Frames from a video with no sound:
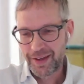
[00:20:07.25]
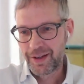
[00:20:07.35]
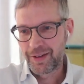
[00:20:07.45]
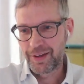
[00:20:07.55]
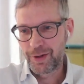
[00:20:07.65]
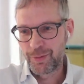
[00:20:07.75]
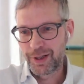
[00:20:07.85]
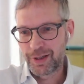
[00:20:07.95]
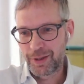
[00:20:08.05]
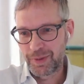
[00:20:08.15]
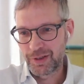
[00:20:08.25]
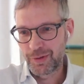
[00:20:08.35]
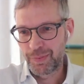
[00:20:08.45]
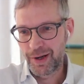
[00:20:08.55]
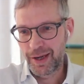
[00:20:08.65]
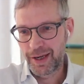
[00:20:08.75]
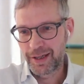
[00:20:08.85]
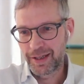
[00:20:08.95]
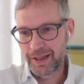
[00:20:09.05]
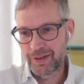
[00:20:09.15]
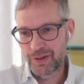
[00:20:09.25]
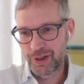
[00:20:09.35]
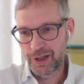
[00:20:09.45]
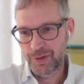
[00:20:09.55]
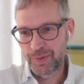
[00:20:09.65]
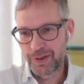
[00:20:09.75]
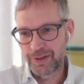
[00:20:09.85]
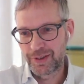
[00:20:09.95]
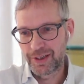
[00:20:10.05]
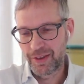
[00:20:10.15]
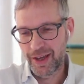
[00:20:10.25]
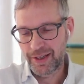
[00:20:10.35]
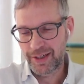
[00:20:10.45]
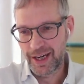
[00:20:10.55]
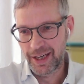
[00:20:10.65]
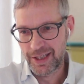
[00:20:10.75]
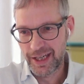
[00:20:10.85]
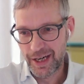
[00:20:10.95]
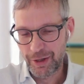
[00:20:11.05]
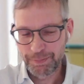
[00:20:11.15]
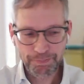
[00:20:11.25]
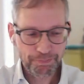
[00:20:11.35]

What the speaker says: that will come into play in the judgment in that case here.